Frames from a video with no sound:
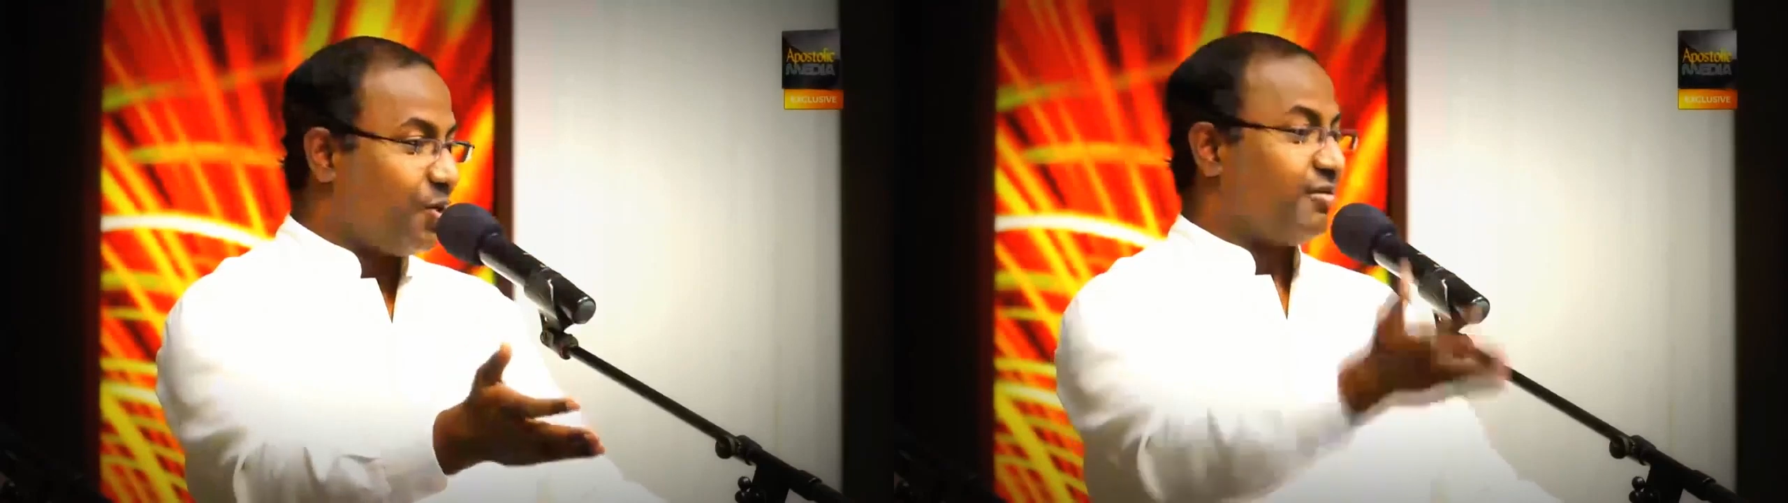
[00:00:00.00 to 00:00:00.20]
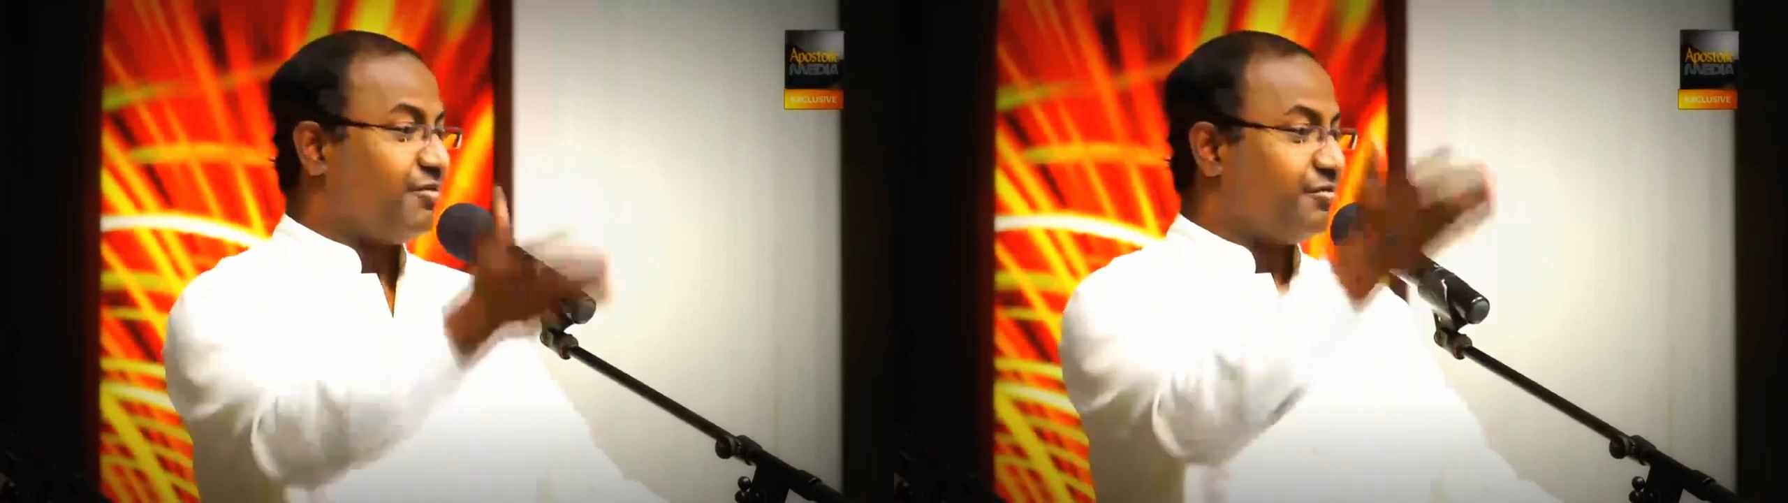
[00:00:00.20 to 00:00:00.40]

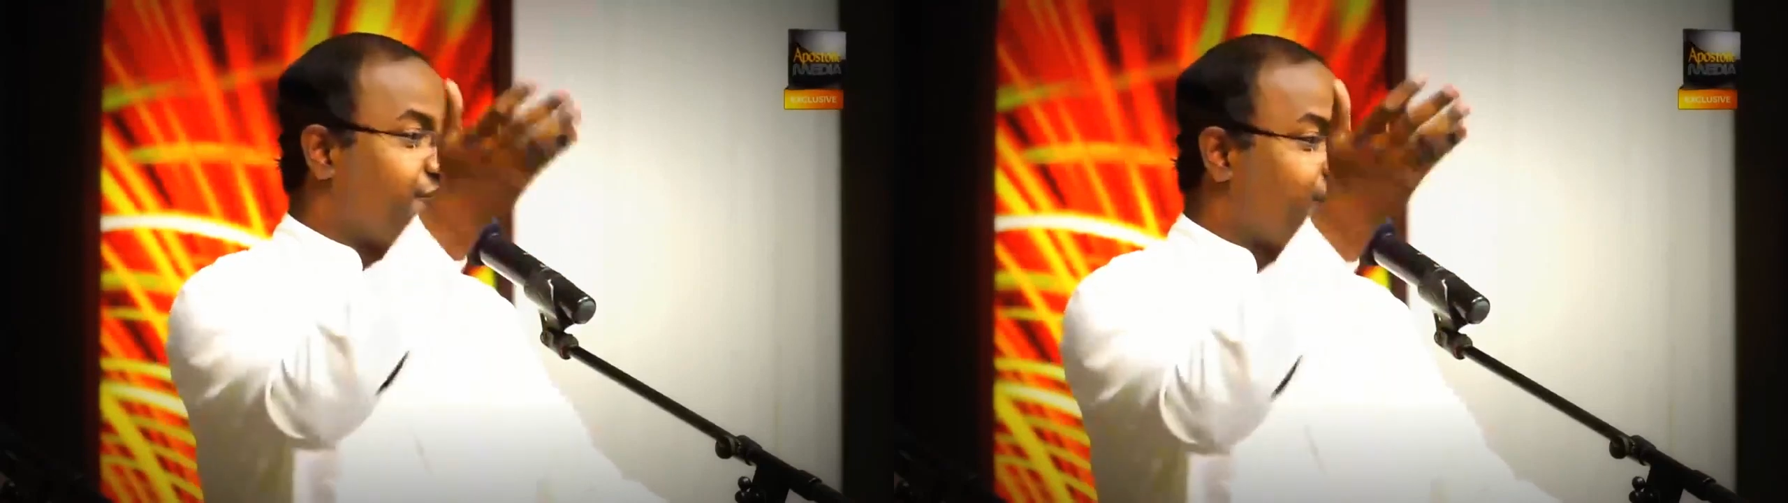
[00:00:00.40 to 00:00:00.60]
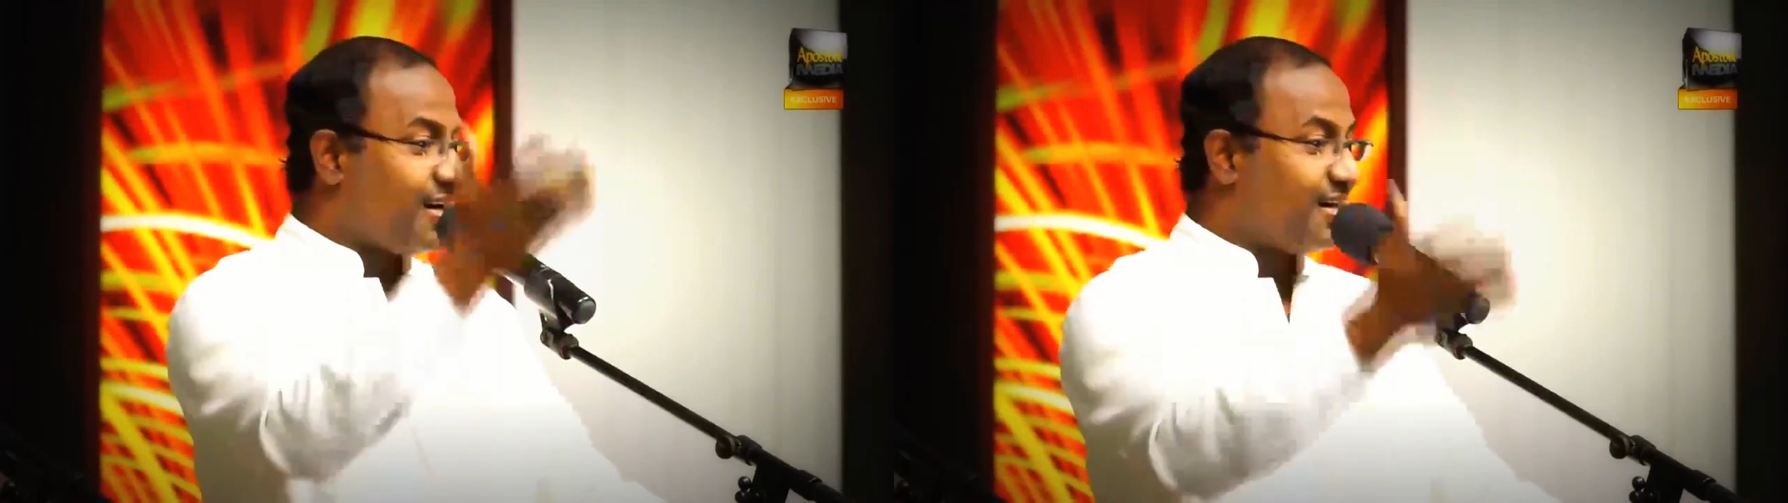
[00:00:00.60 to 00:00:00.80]
of a
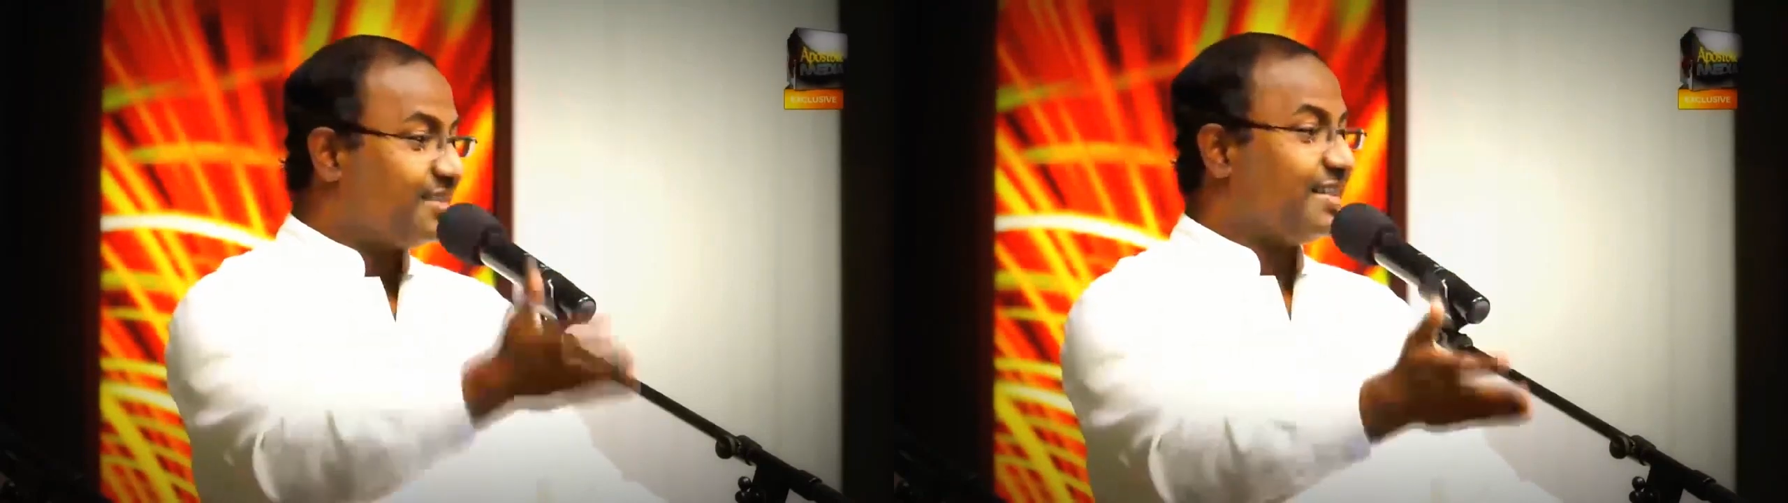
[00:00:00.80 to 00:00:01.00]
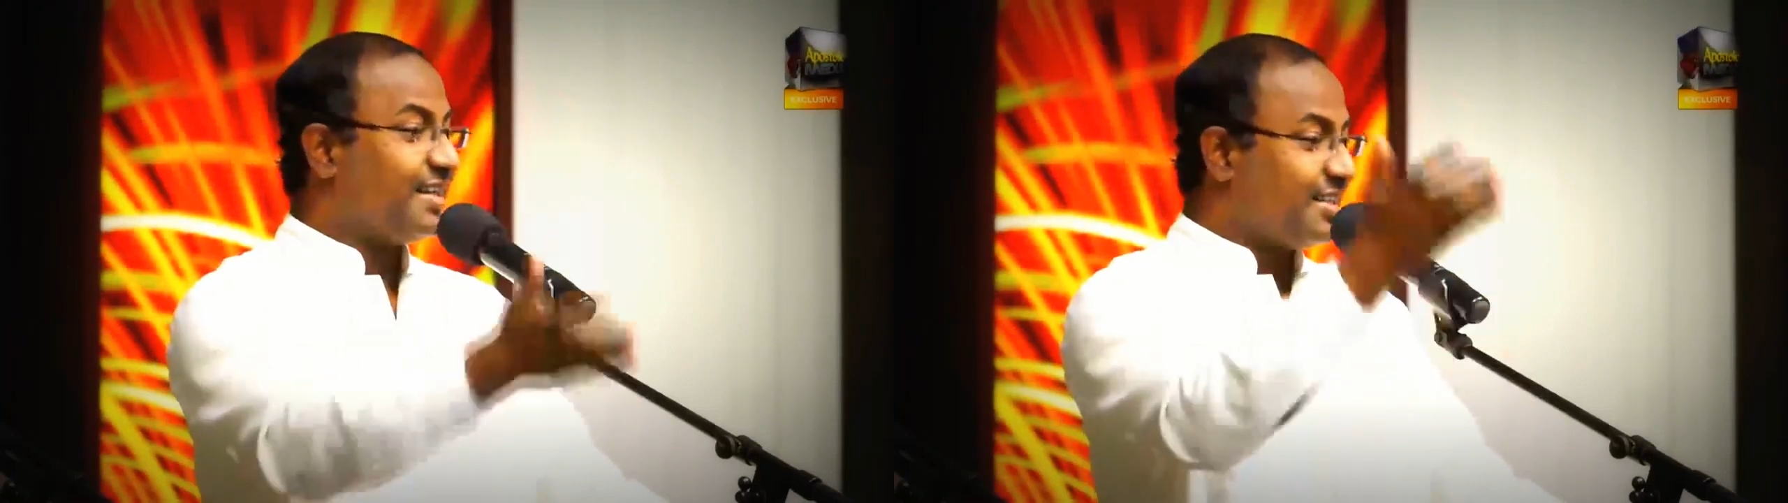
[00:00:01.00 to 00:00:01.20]

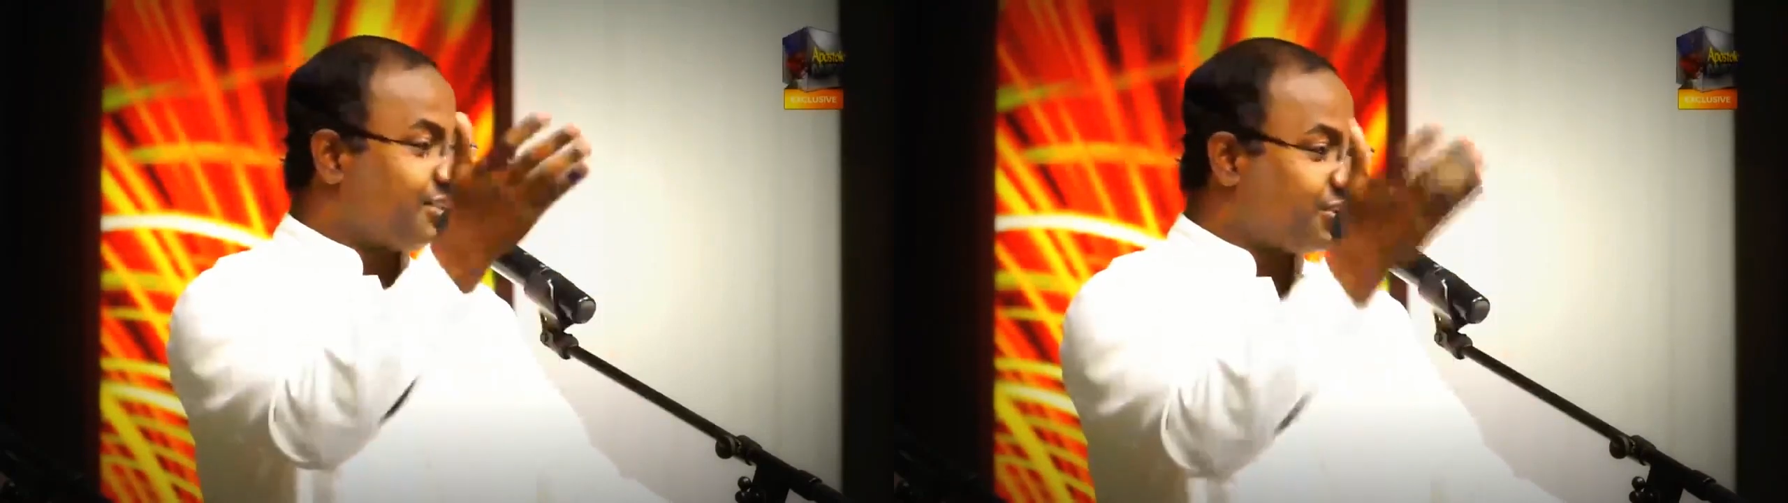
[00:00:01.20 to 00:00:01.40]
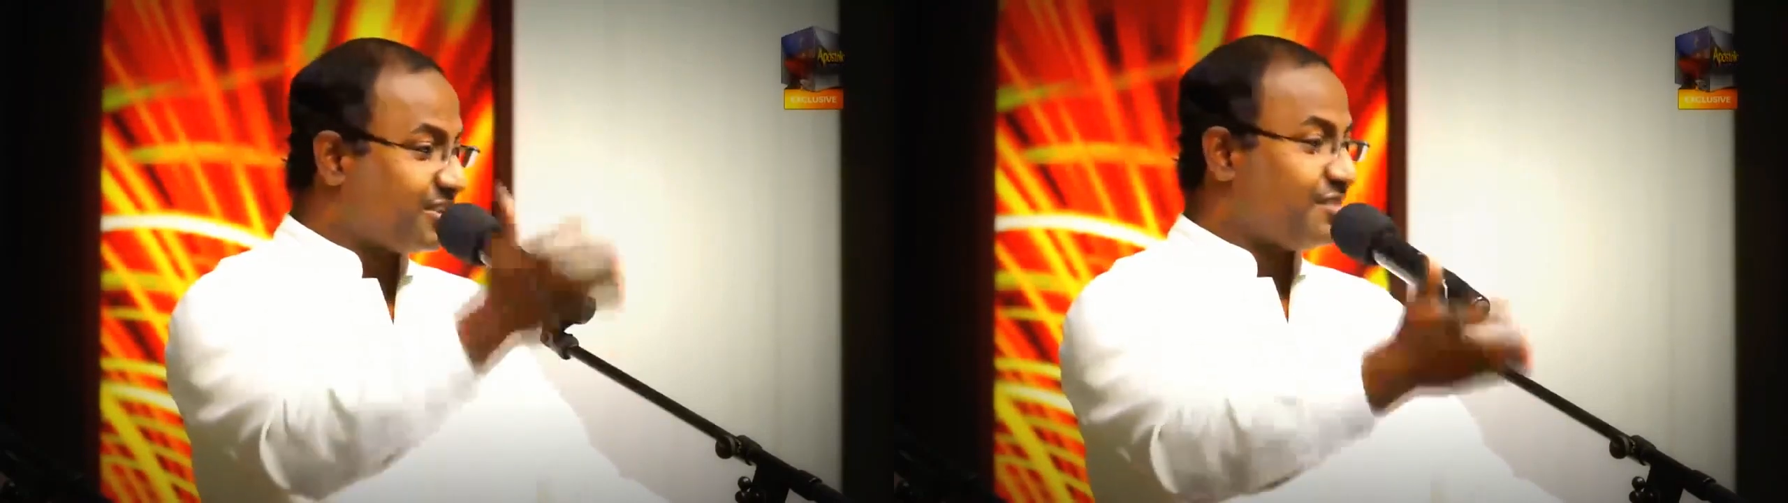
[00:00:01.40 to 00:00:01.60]

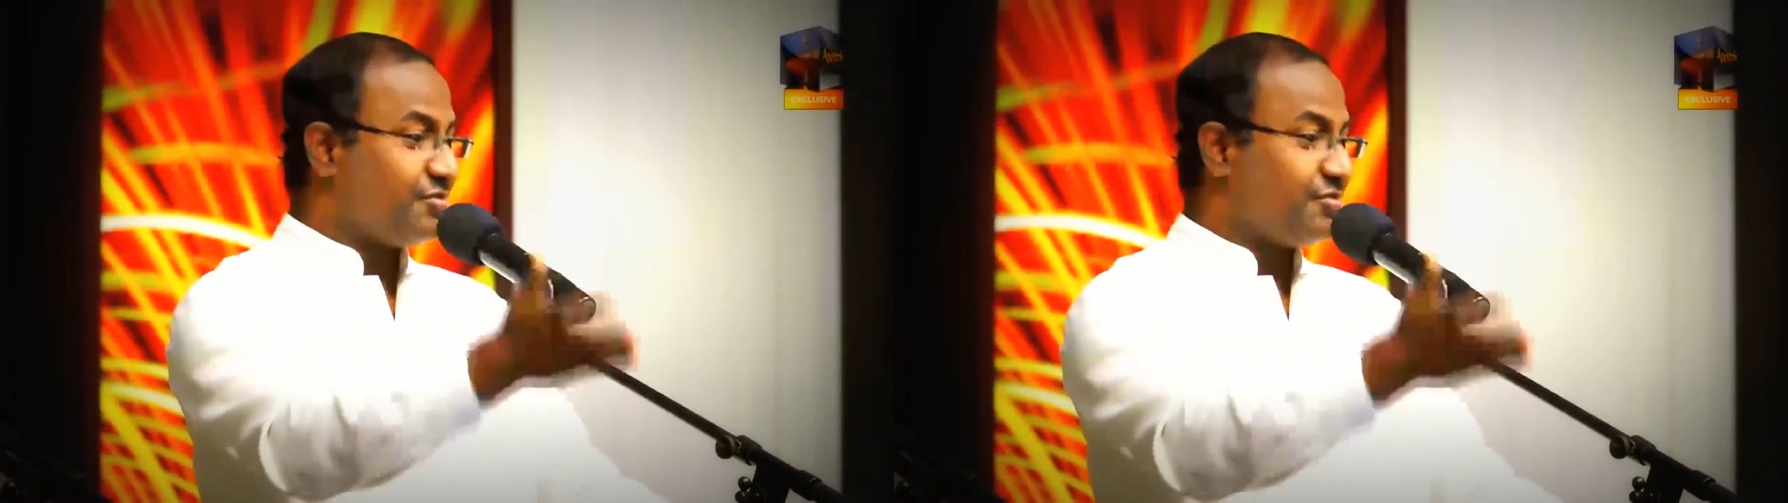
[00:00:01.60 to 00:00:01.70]
fatherless